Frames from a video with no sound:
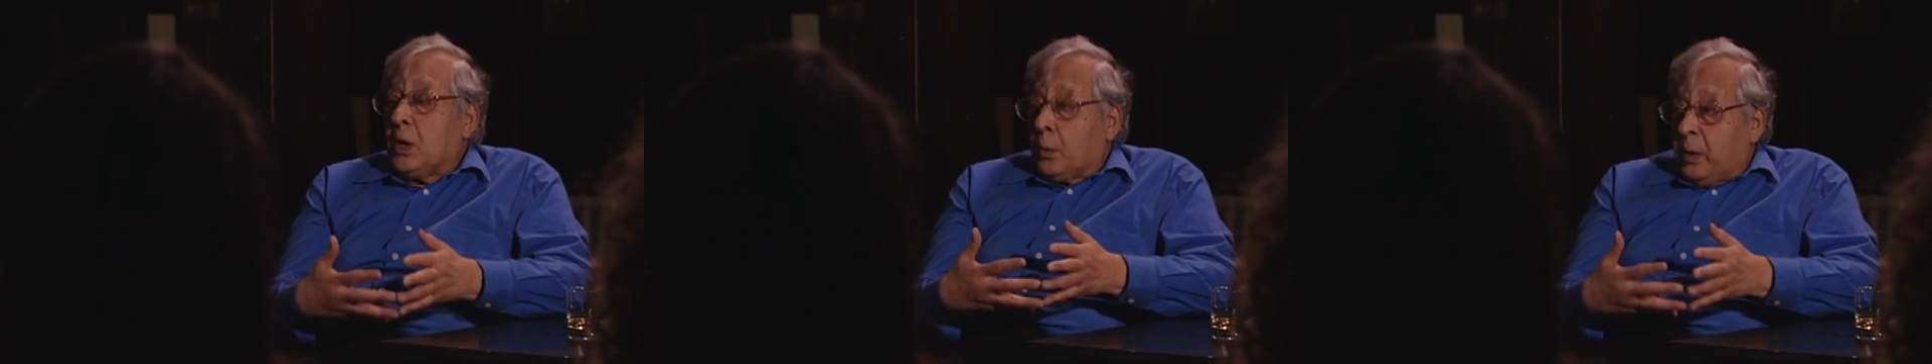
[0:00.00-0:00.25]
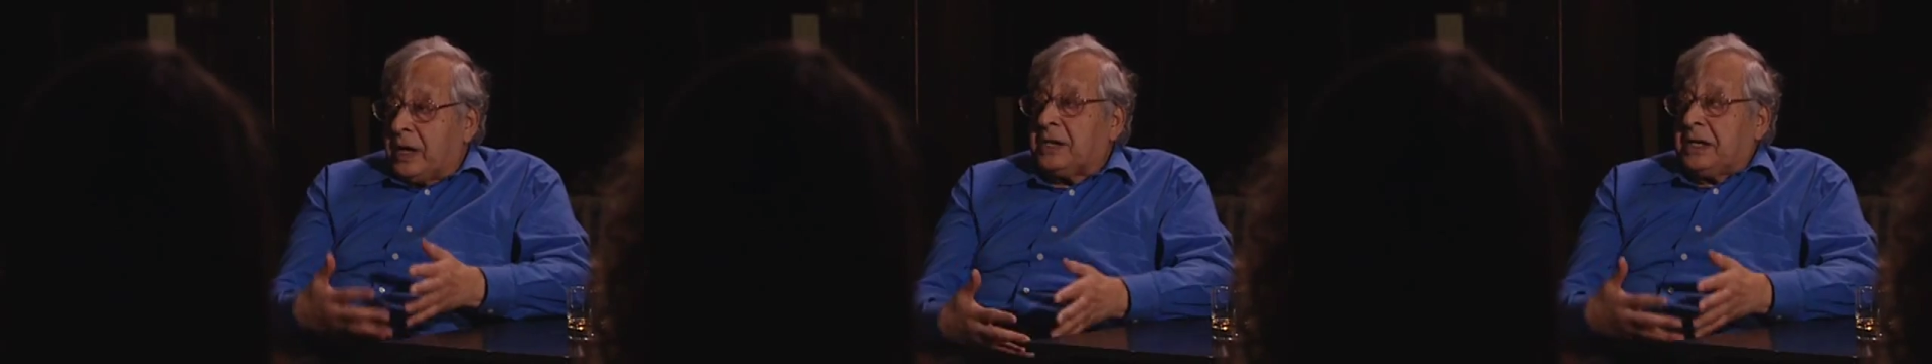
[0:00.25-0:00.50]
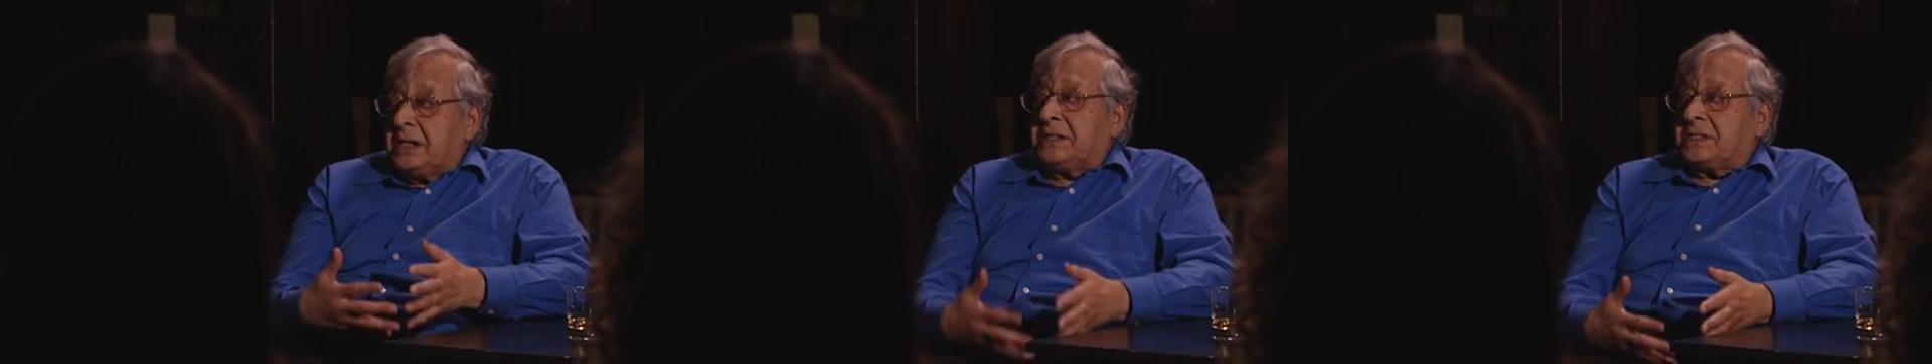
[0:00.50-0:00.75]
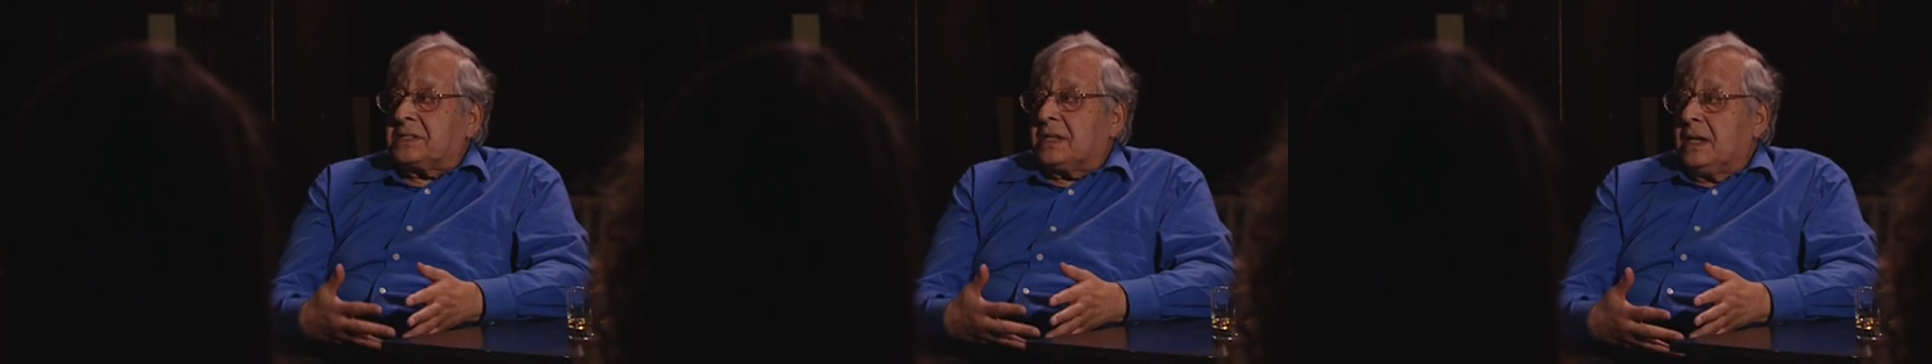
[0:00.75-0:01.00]
where he
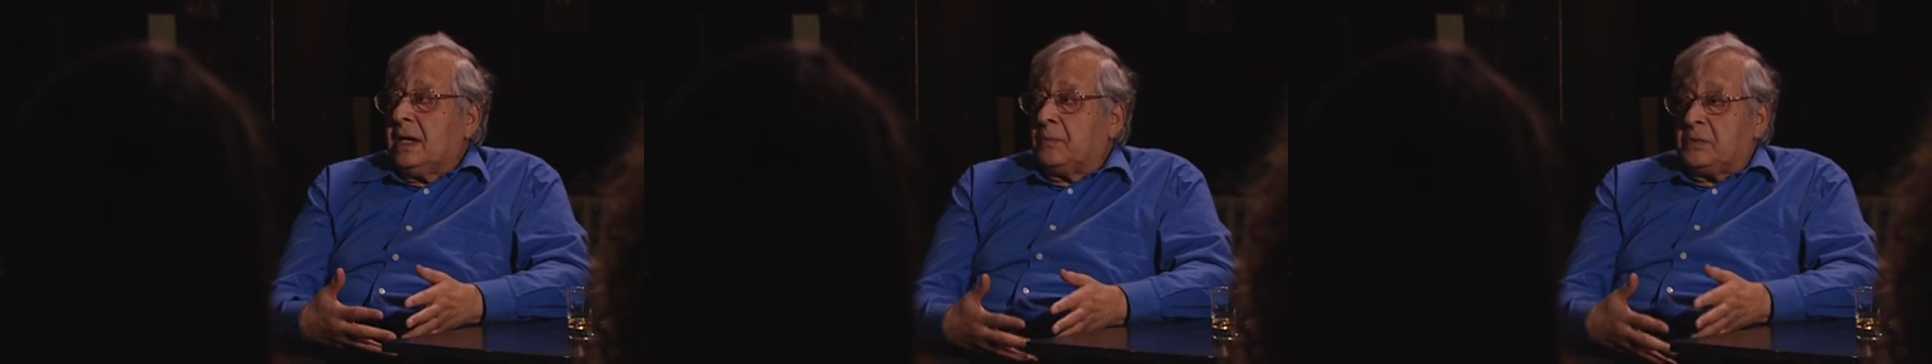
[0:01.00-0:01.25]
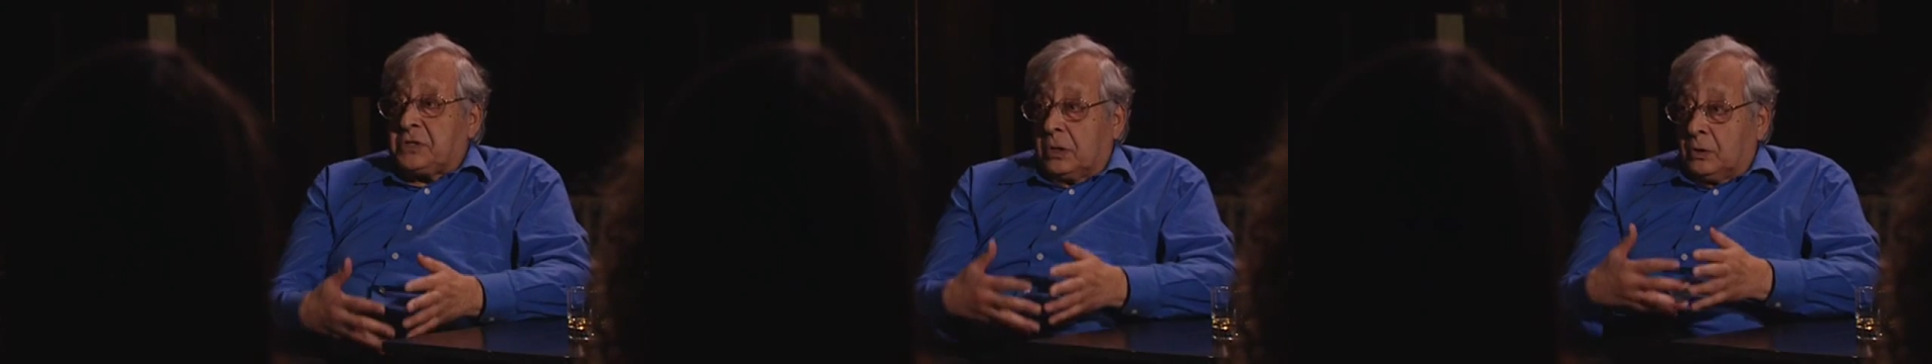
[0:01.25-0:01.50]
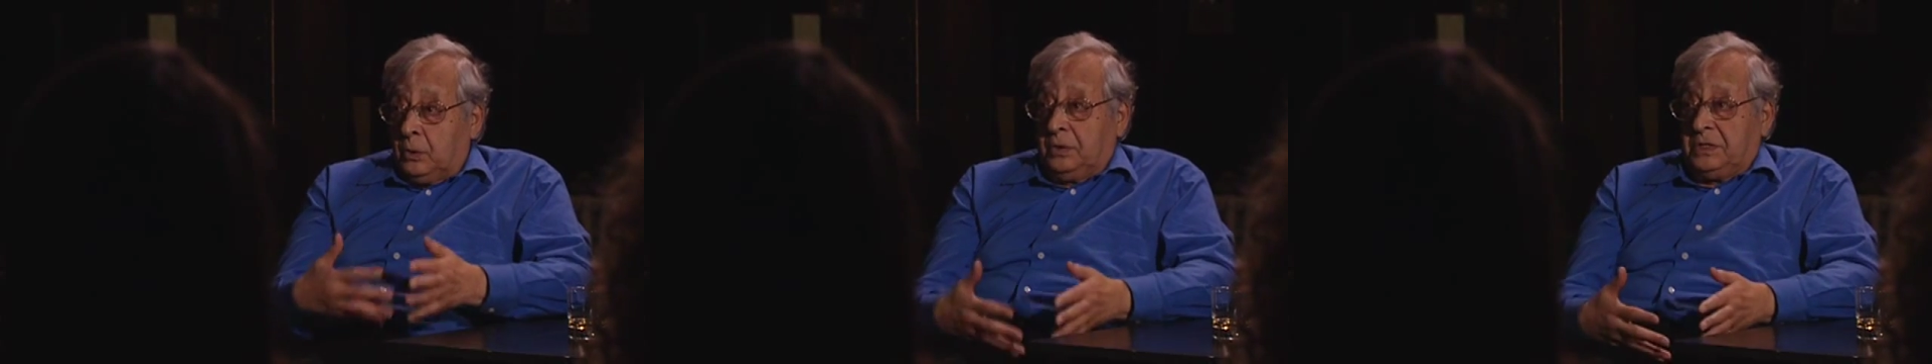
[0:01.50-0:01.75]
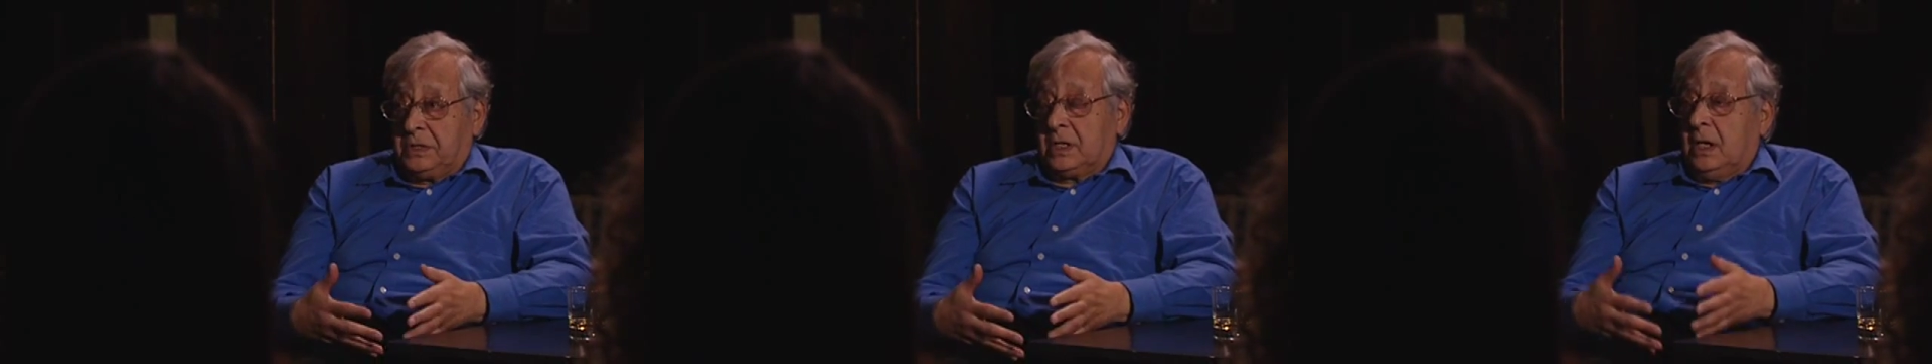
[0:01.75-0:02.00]
is, which
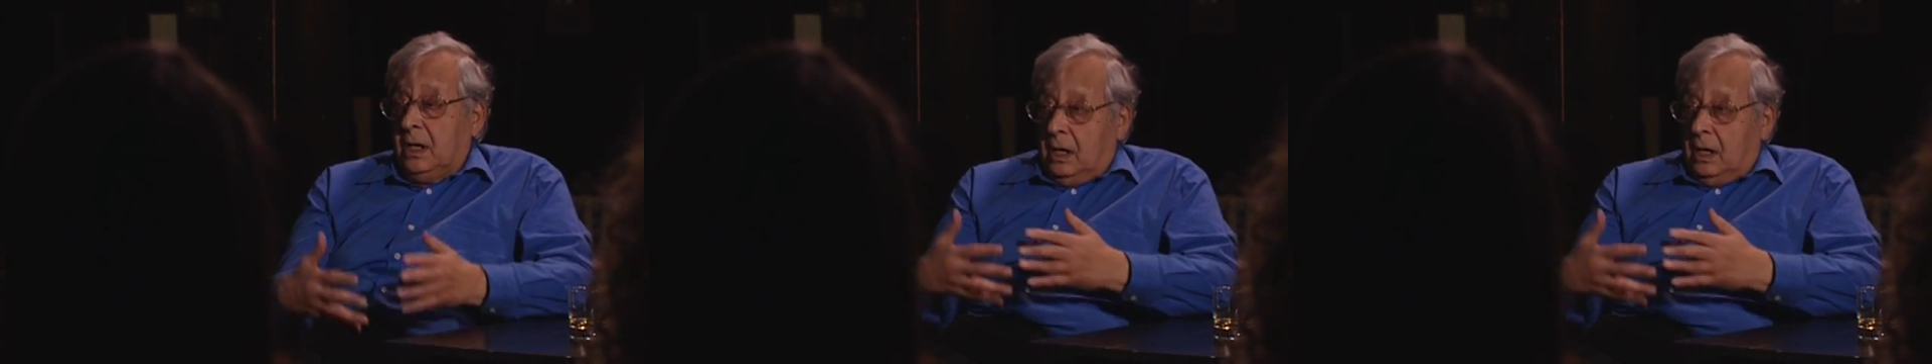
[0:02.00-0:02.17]
includes